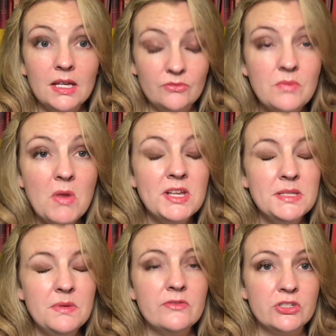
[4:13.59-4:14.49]
It
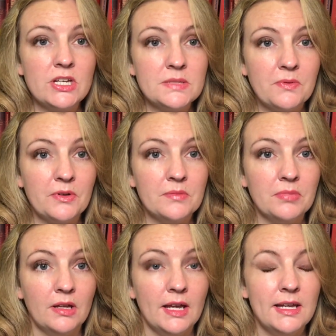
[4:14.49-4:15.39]
reminds me of a Shakespearean
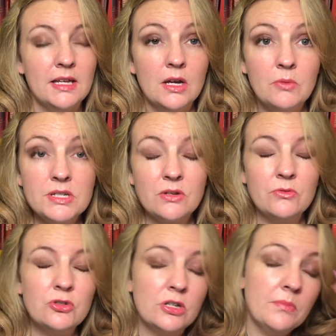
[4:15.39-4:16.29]
play where
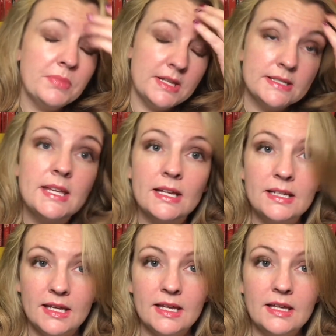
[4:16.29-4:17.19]
Donald Trump is King
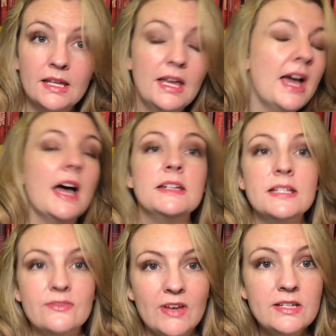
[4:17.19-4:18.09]
Lear and
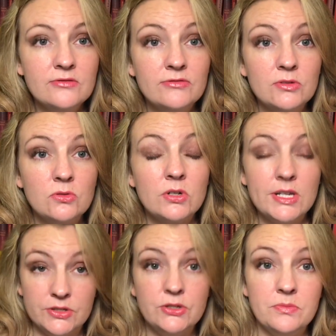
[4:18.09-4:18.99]
his fatal flaw
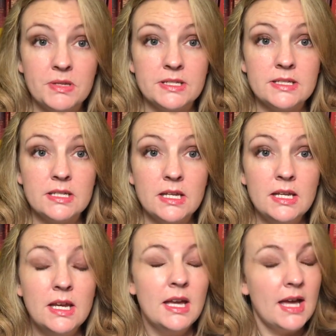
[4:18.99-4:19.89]
is
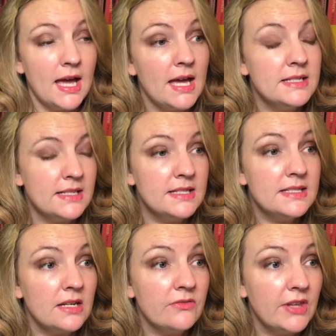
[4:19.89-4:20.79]
stupidity, and
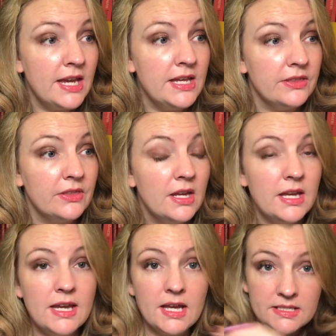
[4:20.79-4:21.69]
instead of the heath
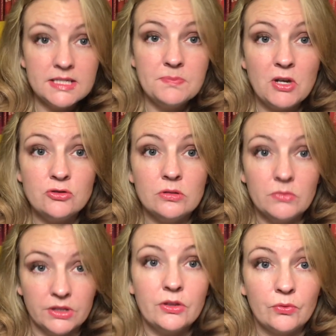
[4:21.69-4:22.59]
he has his bedroom
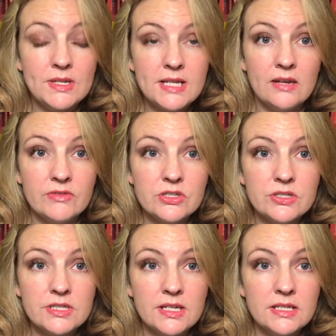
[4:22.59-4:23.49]
with the 3
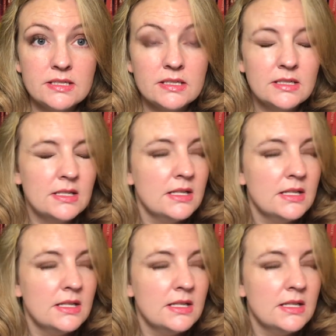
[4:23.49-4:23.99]
televisions in it.